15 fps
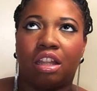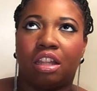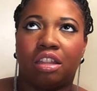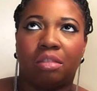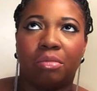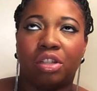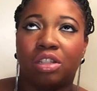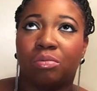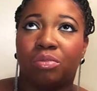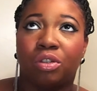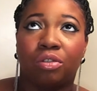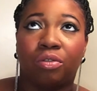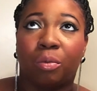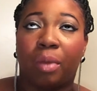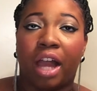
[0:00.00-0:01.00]
the most
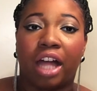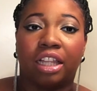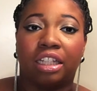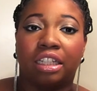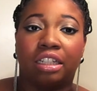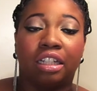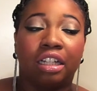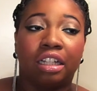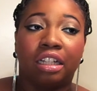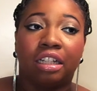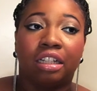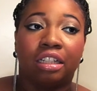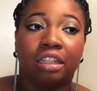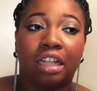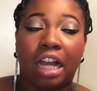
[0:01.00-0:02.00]
beautiful palette
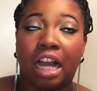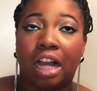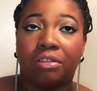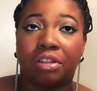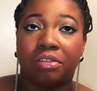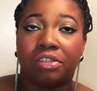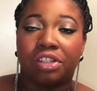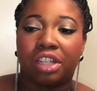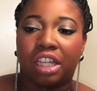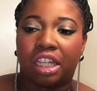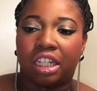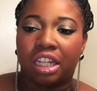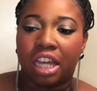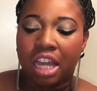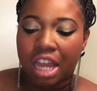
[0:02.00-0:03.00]
I've ever seen.